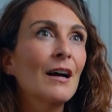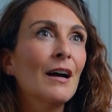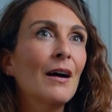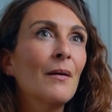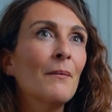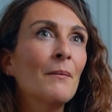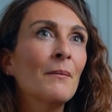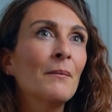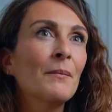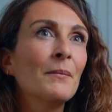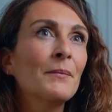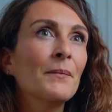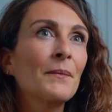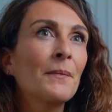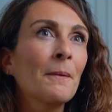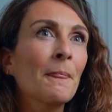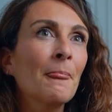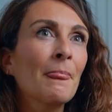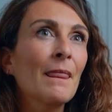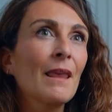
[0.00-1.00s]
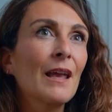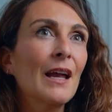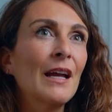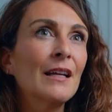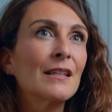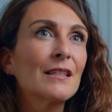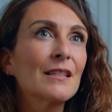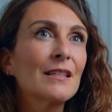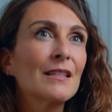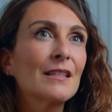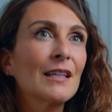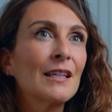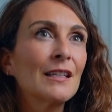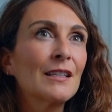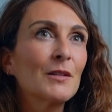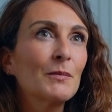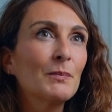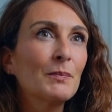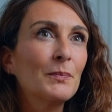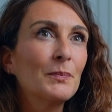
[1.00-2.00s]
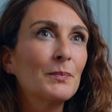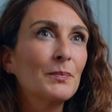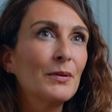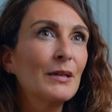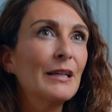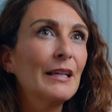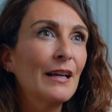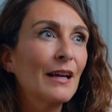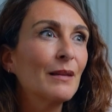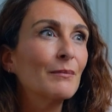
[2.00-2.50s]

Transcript: um, it's it's pretty